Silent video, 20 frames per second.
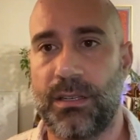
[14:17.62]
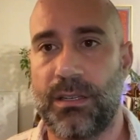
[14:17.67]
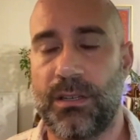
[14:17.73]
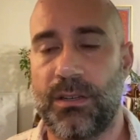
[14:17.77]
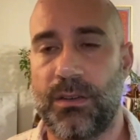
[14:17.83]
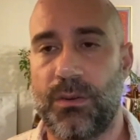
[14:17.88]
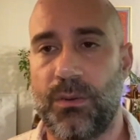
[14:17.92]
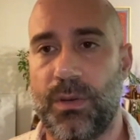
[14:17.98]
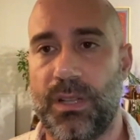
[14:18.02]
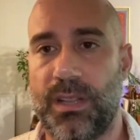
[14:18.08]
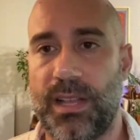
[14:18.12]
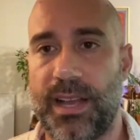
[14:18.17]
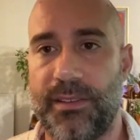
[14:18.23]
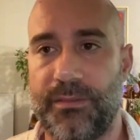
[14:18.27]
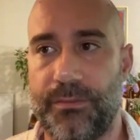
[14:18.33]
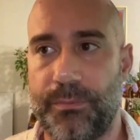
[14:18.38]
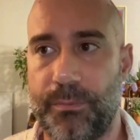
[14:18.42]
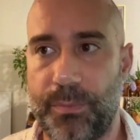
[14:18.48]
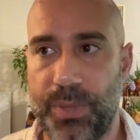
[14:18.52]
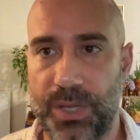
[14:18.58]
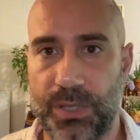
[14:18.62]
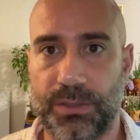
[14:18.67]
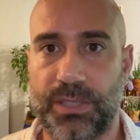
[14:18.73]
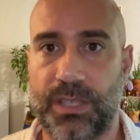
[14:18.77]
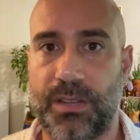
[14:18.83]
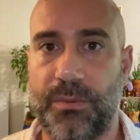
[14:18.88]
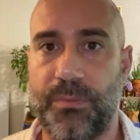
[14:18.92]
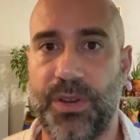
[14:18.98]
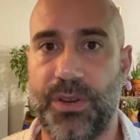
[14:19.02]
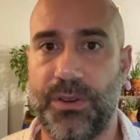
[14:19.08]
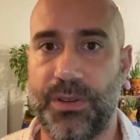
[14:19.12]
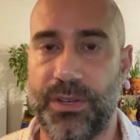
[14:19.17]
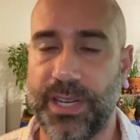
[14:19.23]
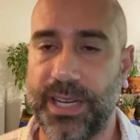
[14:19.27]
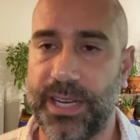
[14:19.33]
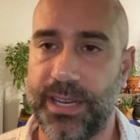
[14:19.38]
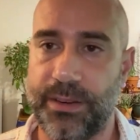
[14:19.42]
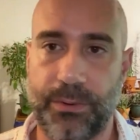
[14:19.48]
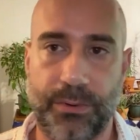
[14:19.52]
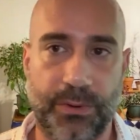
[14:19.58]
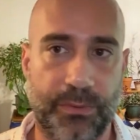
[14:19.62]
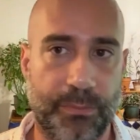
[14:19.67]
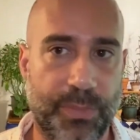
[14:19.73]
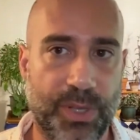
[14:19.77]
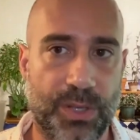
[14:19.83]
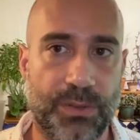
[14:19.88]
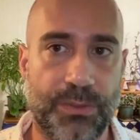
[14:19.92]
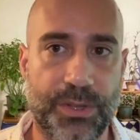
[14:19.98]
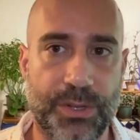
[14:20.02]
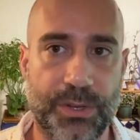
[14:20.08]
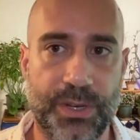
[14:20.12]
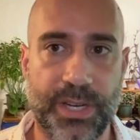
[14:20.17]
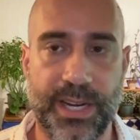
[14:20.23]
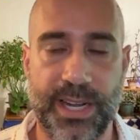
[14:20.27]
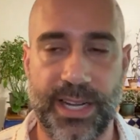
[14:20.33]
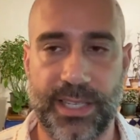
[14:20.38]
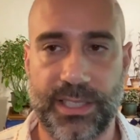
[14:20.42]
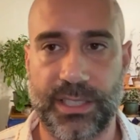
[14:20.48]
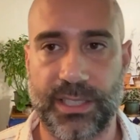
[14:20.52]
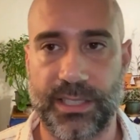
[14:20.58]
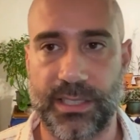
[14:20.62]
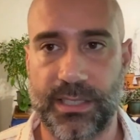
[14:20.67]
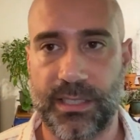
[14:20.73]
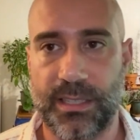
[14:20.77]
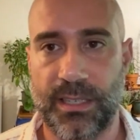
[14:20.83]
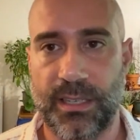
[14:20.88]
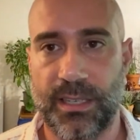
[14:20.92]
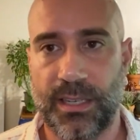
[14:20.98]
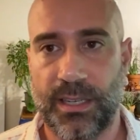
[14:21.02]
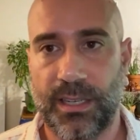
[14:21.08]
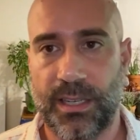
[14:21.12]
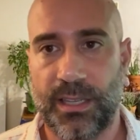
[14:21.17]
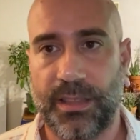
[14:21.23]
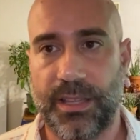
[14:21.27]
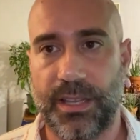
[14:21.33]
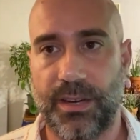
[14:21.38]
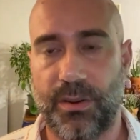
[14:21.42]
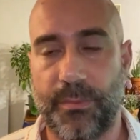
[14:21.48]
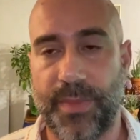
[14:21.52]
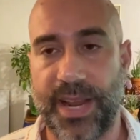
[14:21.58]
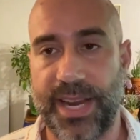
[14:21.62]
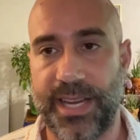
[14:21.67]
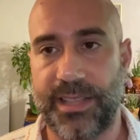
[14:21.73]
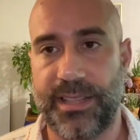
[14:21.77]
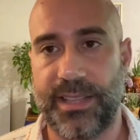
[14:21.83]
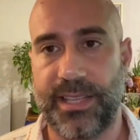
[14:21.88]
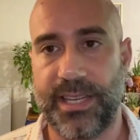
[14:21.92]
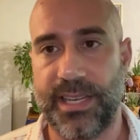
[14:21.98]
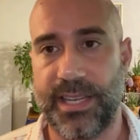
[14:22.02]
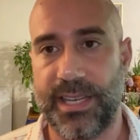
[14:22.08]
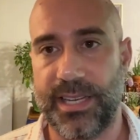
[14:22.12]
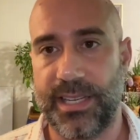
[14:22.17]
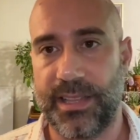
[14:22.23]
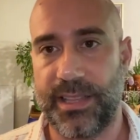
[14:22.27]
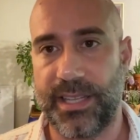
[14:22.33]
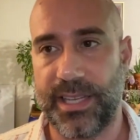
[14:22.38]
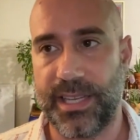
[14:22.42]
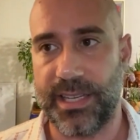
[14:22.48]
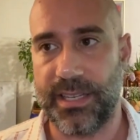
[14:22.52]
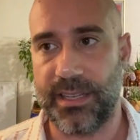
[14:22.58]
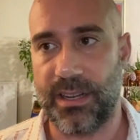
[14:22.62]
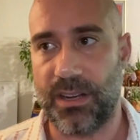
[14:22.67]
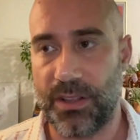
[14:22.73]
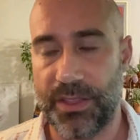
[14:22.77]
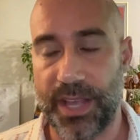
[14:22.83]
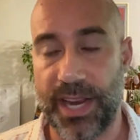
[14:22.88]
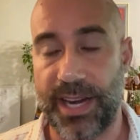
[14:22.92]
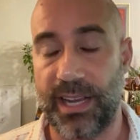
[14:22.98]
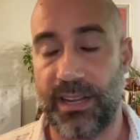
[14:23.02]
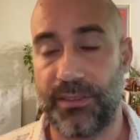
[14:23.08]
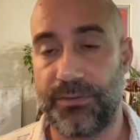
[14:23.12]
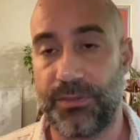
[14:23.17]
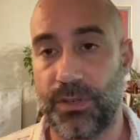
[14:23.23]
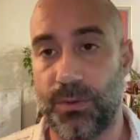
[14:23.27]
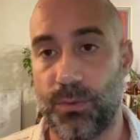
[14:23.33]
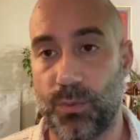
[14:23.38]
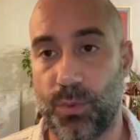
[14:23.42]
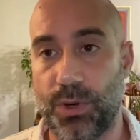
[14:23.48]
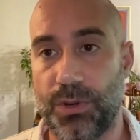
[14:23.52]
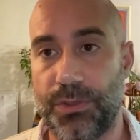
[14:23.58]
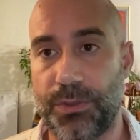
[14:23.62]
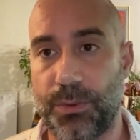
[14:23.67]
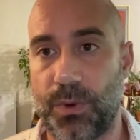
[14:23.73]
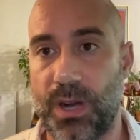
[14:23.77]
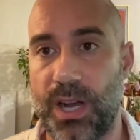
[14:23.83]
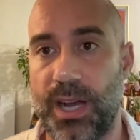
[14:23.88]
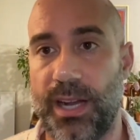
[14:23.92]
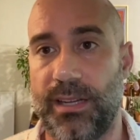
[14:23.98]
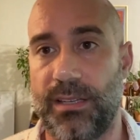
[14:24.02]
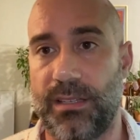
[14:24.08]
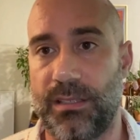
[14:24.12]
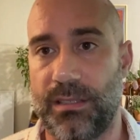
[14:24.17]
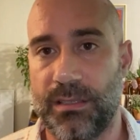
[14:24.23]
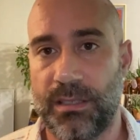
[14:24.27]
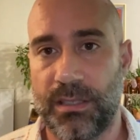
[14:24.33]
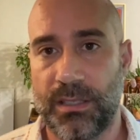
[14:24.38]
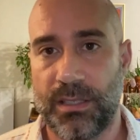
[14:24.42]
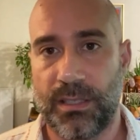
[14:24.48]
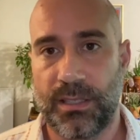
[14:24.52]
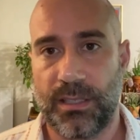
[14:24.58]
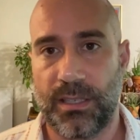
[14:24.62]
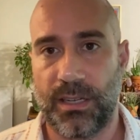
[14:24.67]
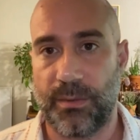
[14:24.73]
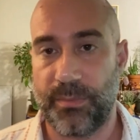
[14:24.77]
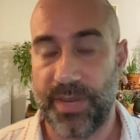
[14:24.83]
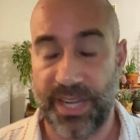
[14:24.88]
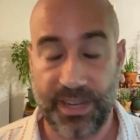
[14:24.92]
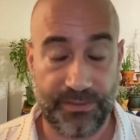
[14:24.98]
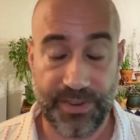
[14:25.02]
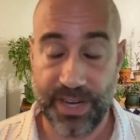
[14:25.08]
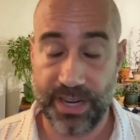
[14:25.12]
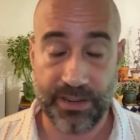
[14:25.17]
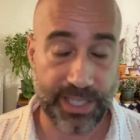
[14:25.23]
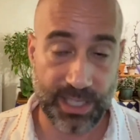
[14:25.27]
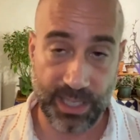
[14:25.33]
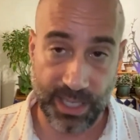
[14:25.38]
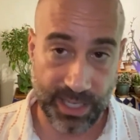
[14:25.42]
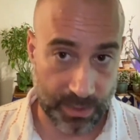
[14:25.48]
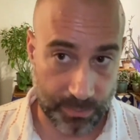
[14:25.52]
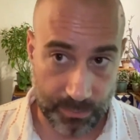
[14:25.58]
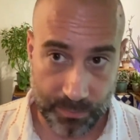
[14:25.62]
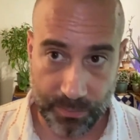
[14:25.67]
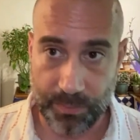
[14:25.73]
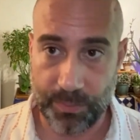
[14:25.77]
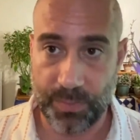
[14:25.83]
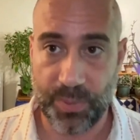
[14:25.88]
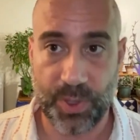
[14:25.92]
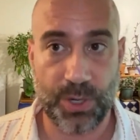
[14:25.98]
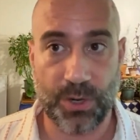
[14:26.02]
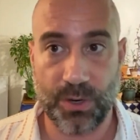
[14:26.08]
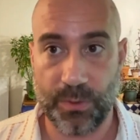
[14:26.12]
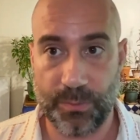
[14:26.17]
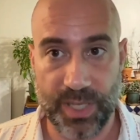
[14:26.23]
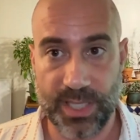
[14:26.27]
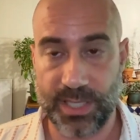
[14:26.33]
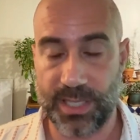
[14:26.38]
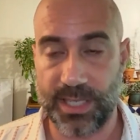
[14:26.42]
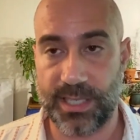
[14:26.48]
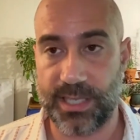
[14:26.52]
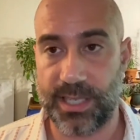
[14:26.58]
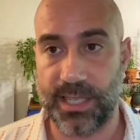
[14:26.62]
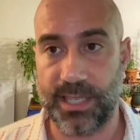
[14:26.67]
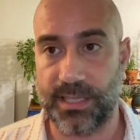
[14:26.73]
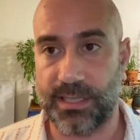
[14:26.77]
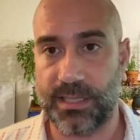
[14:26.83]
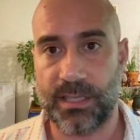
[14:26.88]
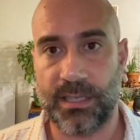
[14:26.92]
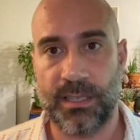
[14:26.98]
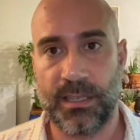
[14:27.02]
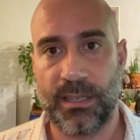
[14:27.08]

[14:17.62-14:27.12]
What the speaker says: will have built community or built new connections that'll make the all that effort worthwhile in a very pure business sense.